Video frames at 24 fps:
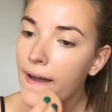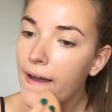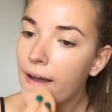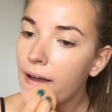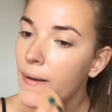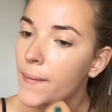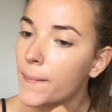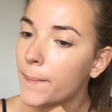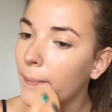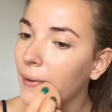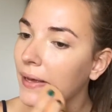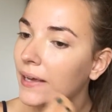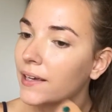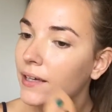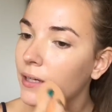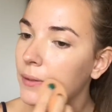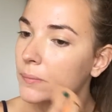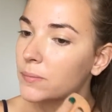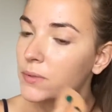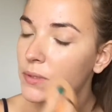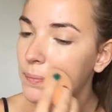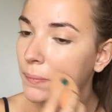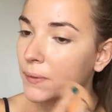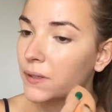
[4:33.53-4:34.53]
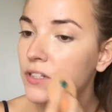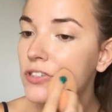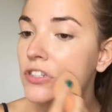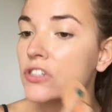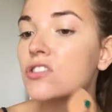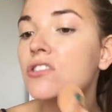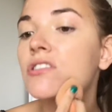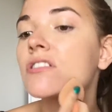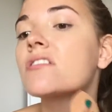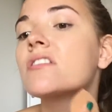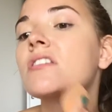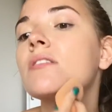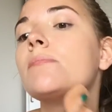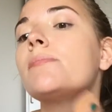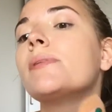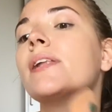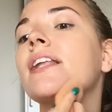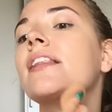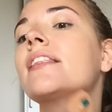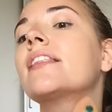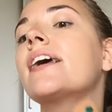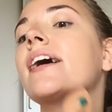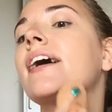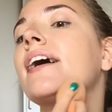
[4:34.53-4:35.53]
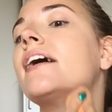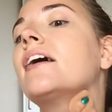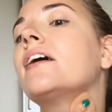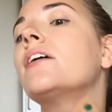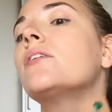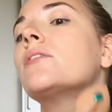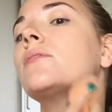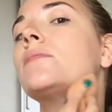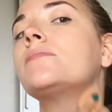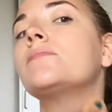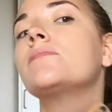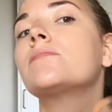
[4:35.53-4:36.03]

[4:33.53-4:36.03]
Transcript: makeup sponge just to blend that out.